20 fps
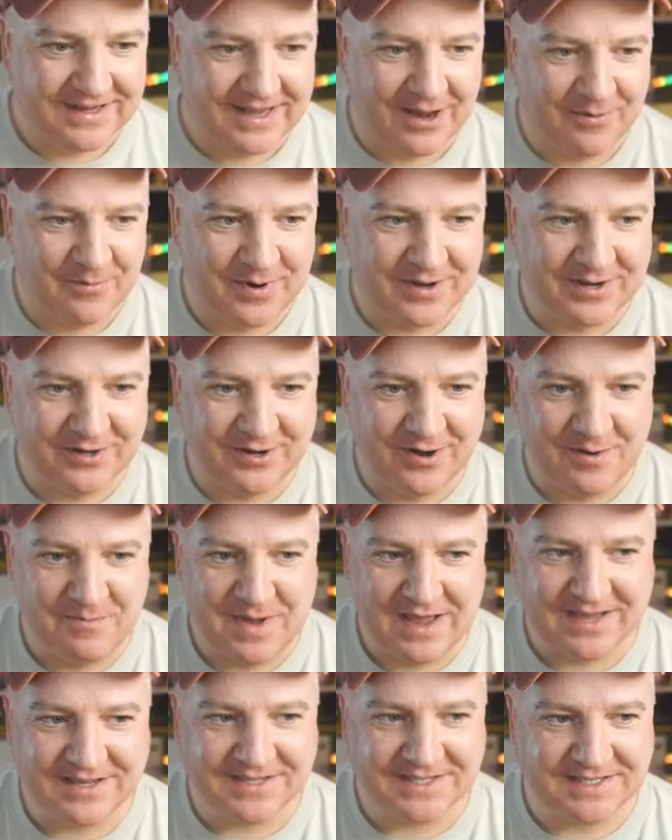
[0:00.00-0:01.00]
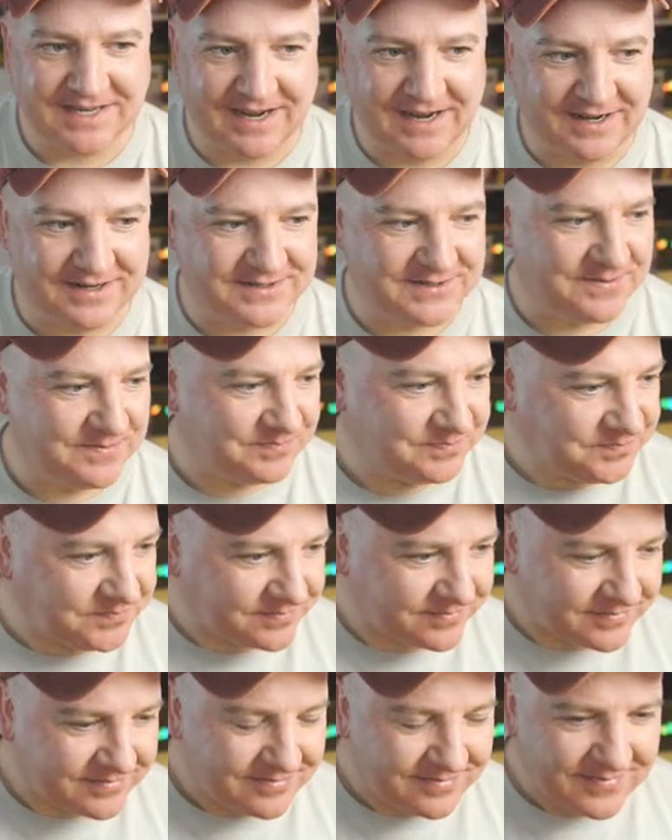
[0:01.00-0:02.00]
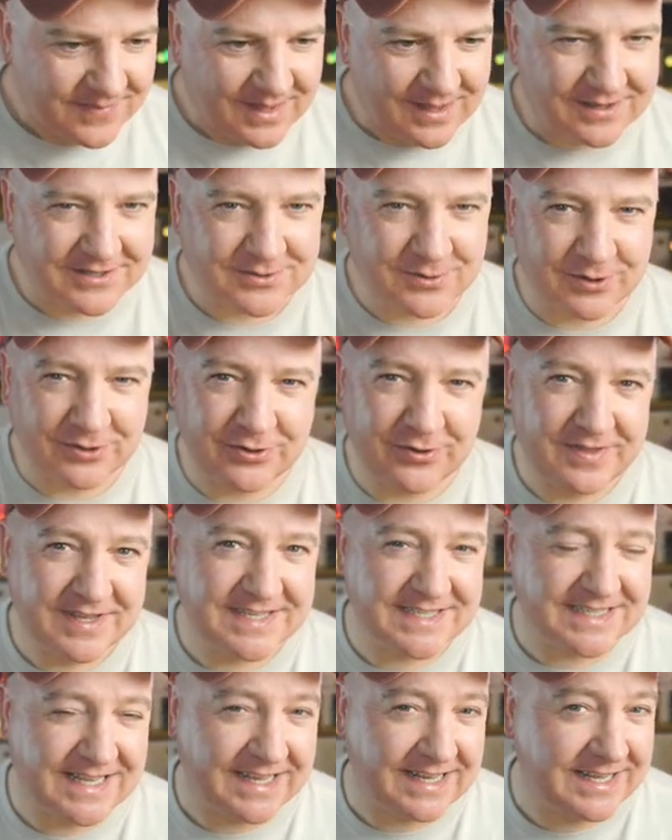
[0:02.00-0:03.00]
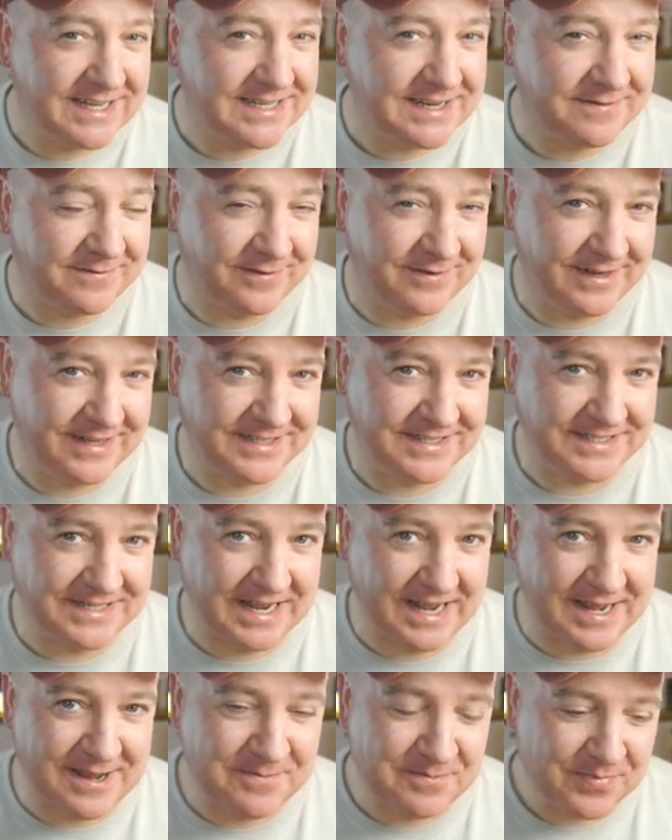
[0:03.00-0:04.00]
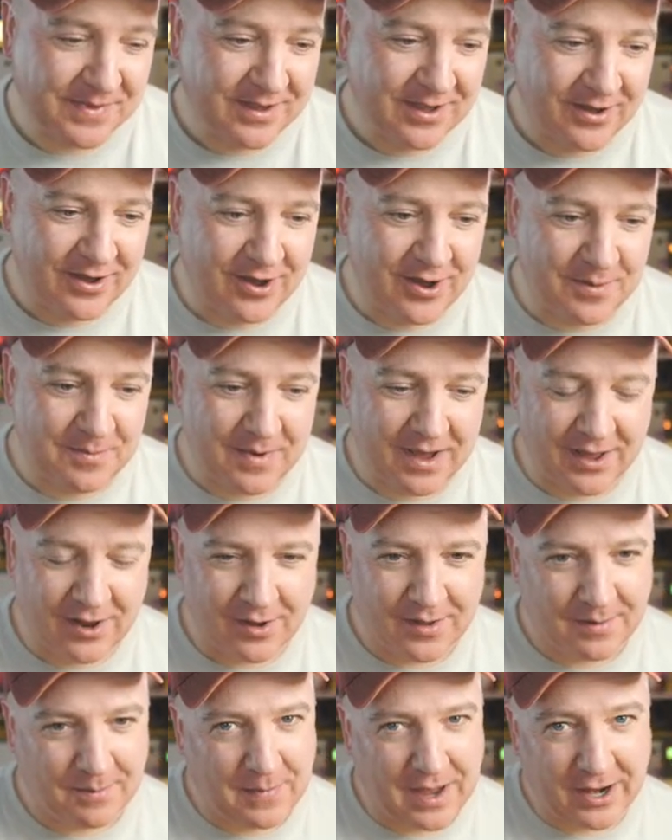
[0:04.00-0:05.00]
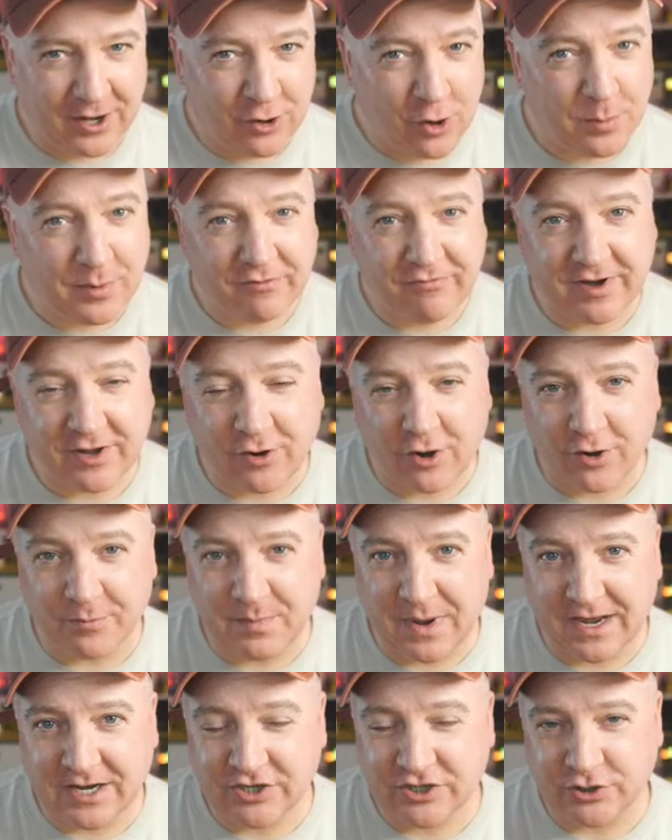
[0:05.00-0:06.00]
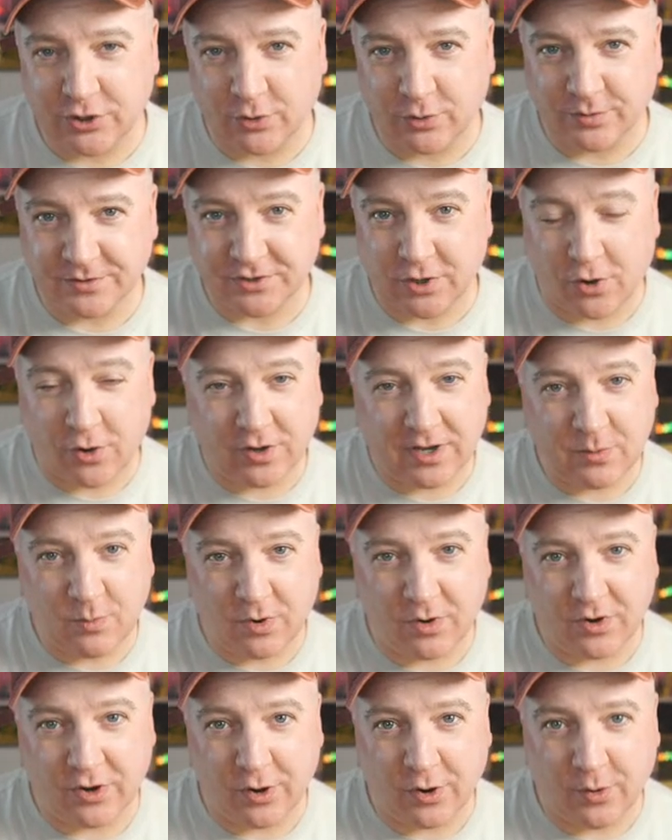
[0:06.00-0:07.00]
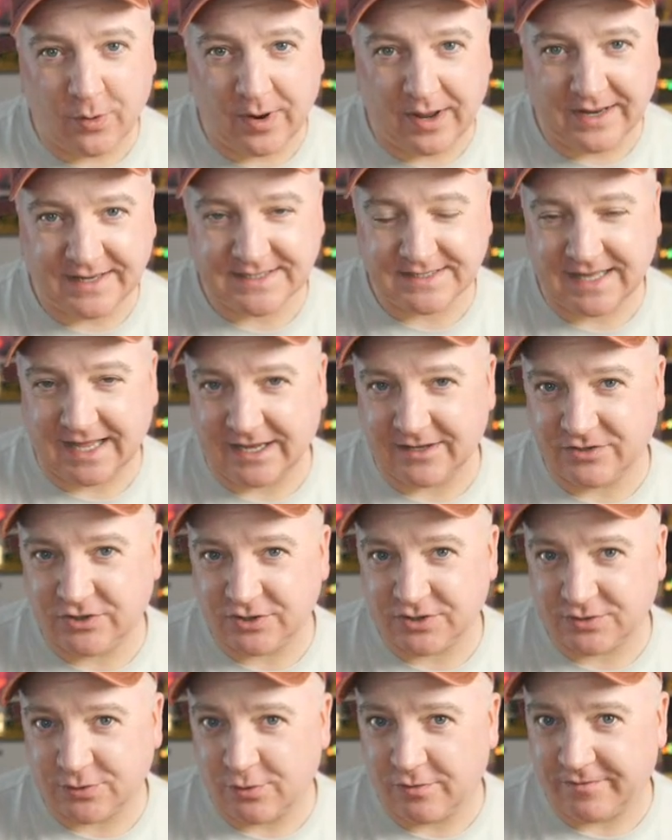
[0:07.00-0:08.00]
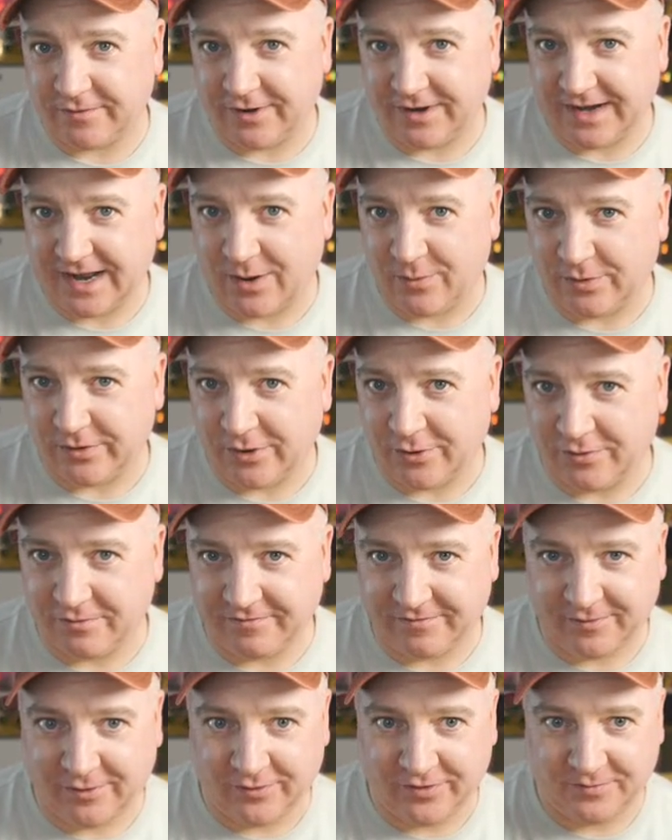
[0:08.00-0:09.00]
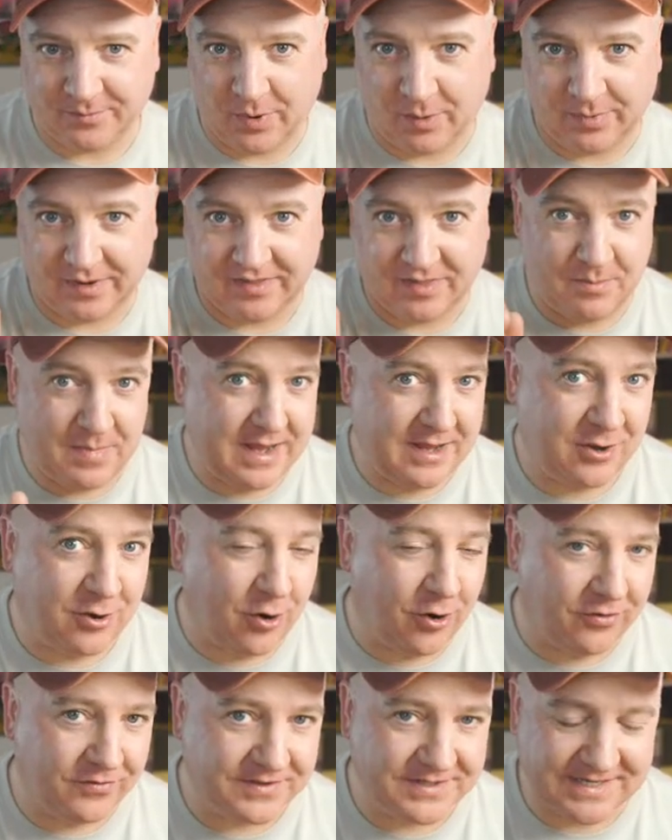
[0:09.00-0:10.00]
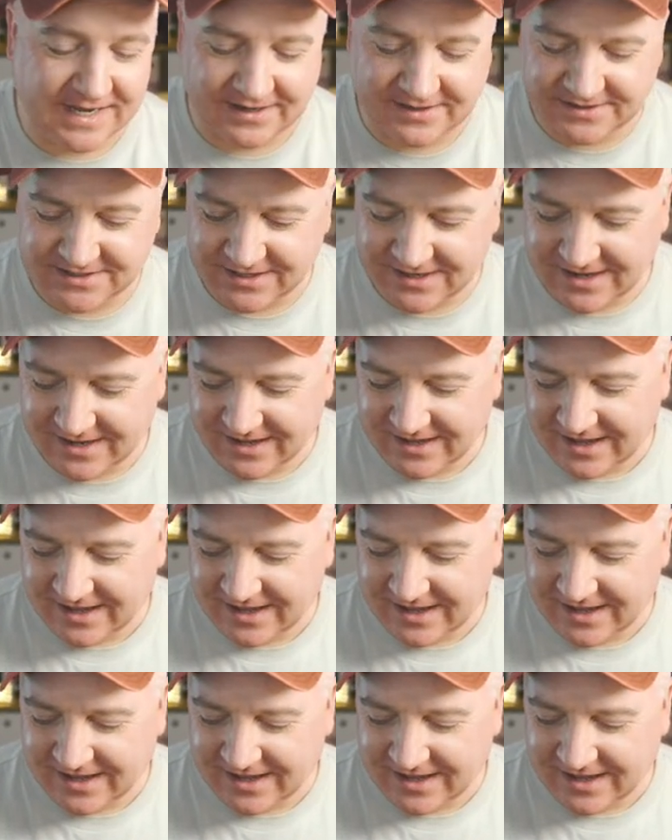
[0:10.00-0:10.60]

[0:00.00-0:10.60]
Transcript: and we can make a start. So I'm going to do this slightly differently today. Um, I normally record my shows all in one go and it's like just over an hour long for the probably the main content.